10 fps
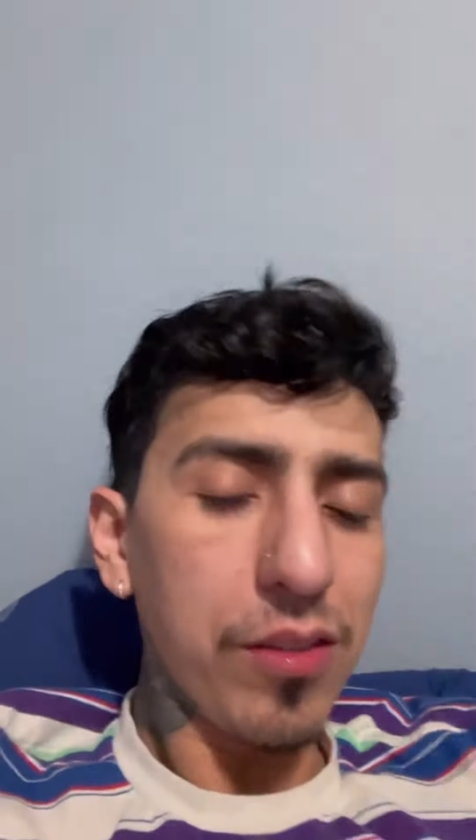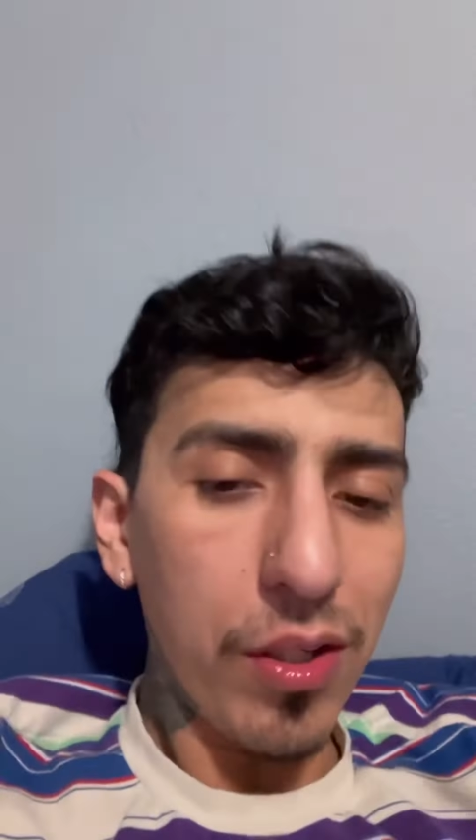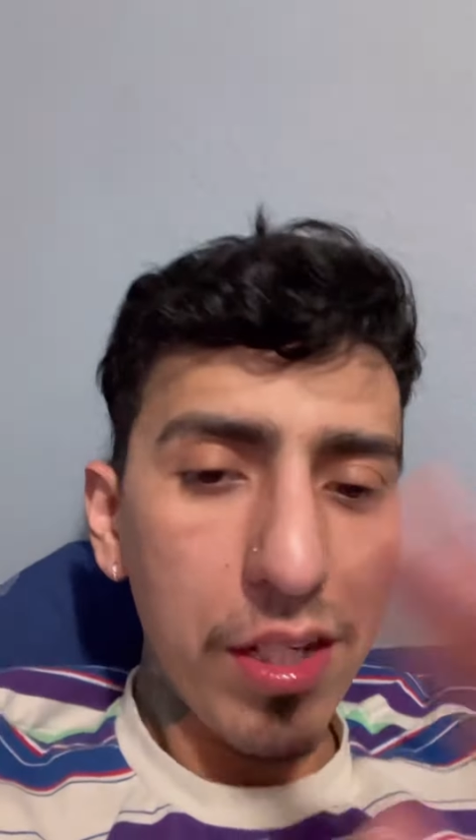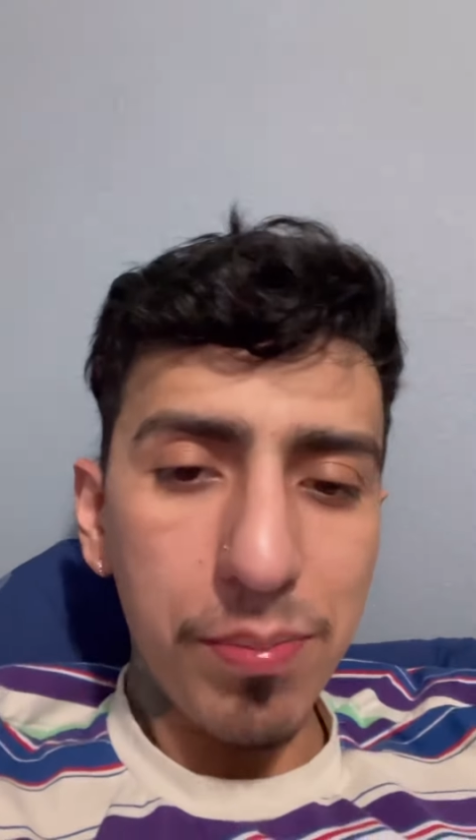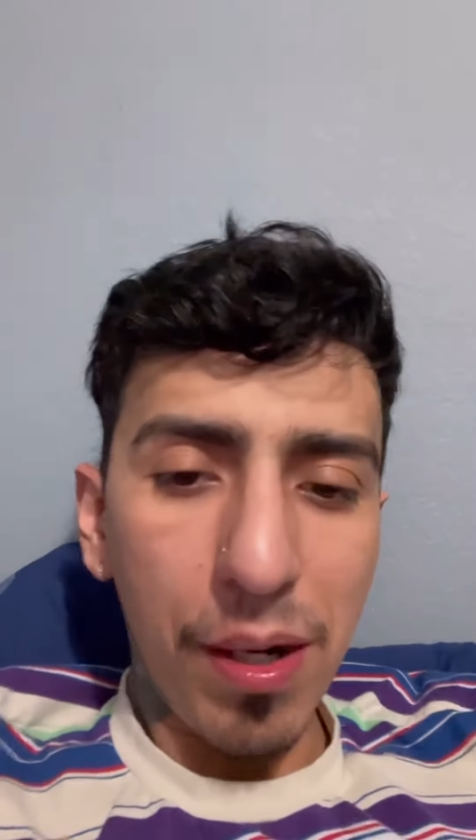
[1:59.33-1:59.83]

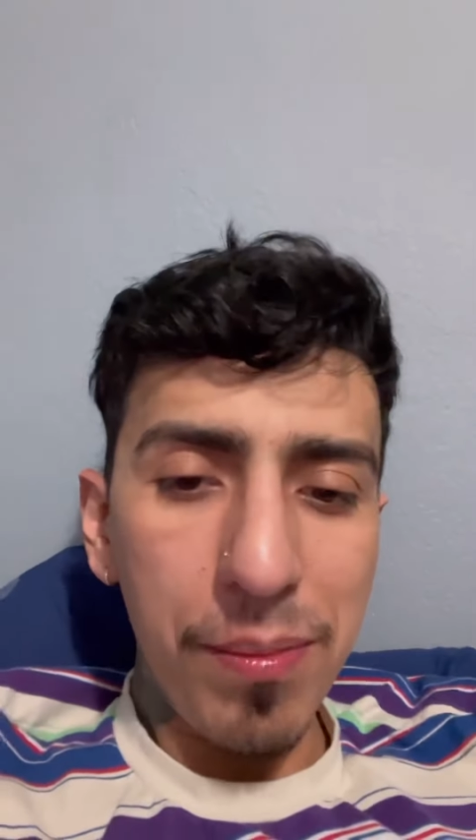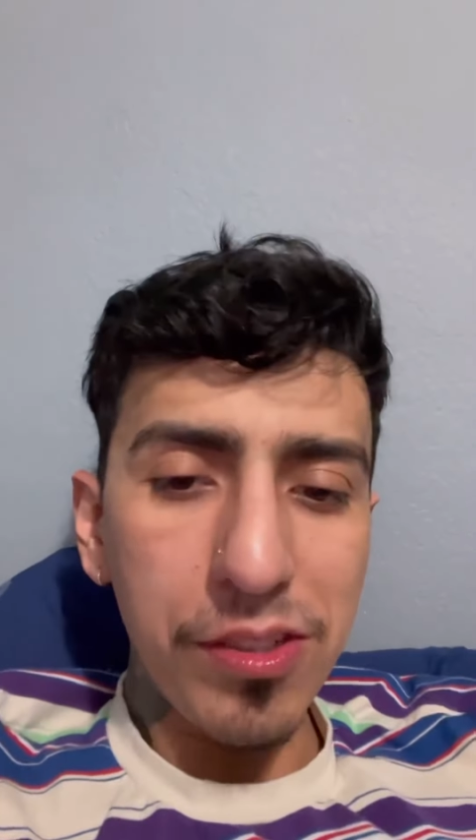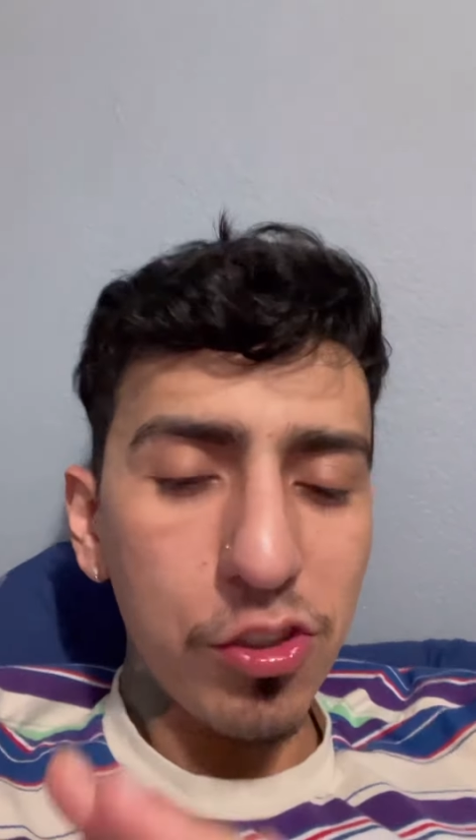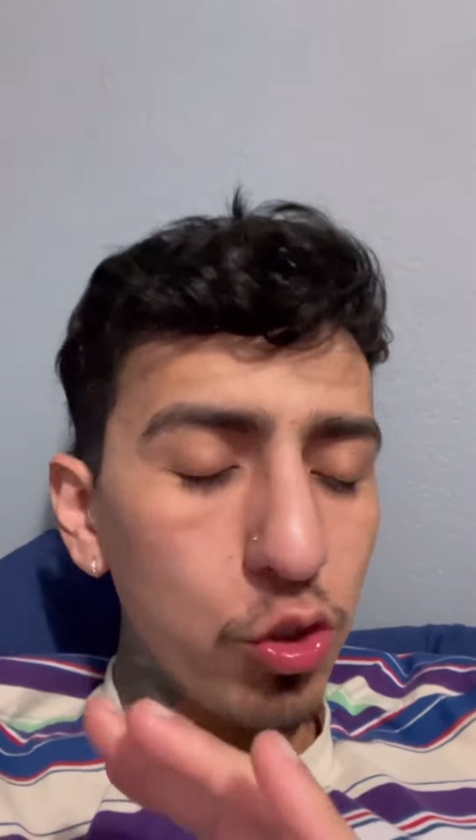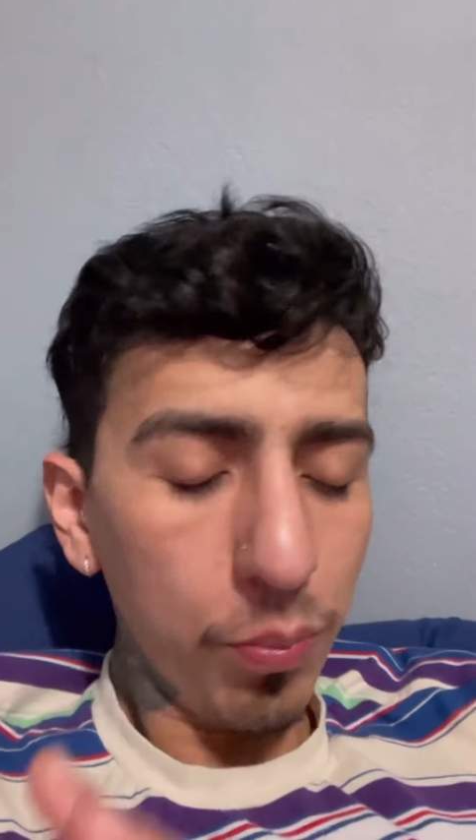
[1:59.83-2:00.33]
okay?
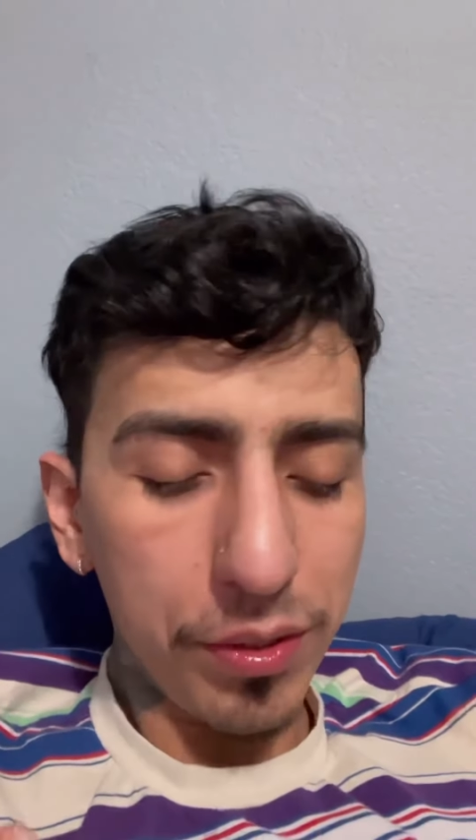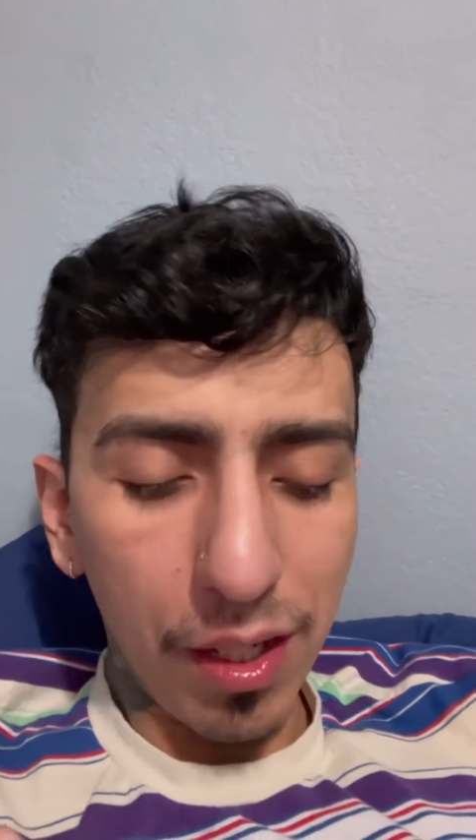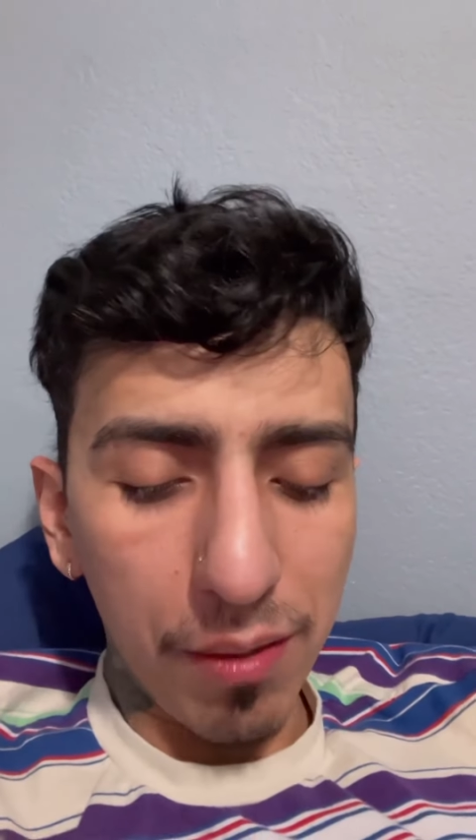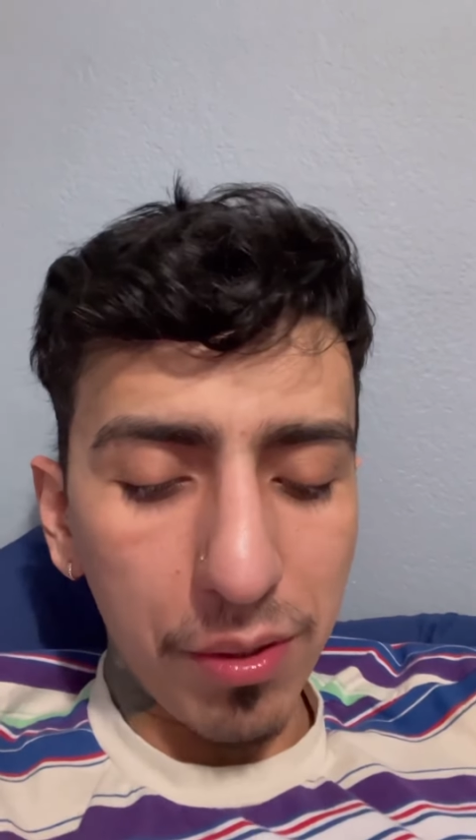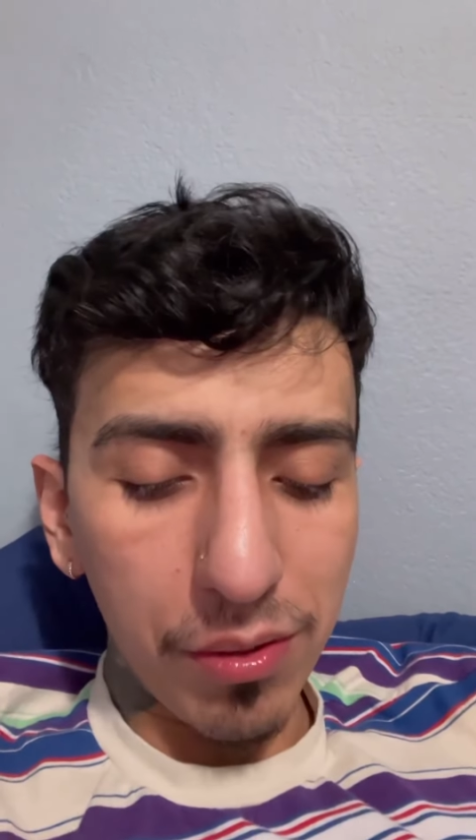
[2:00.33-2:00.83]
Spider-Man's super
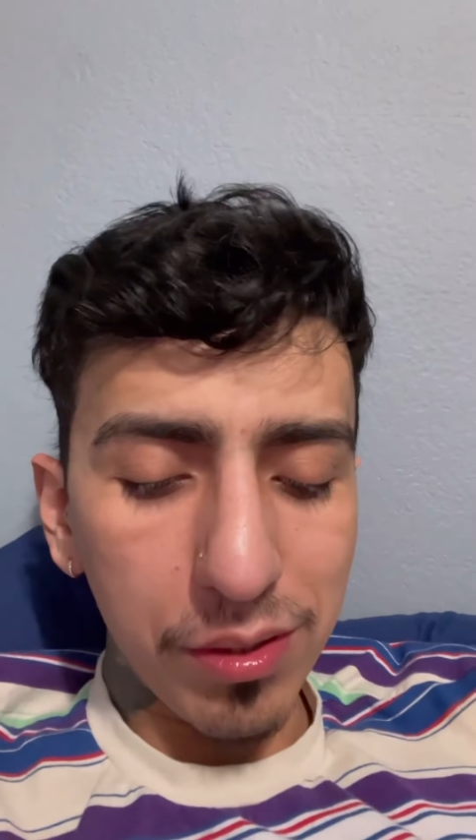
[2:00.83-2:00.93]
sad, bro.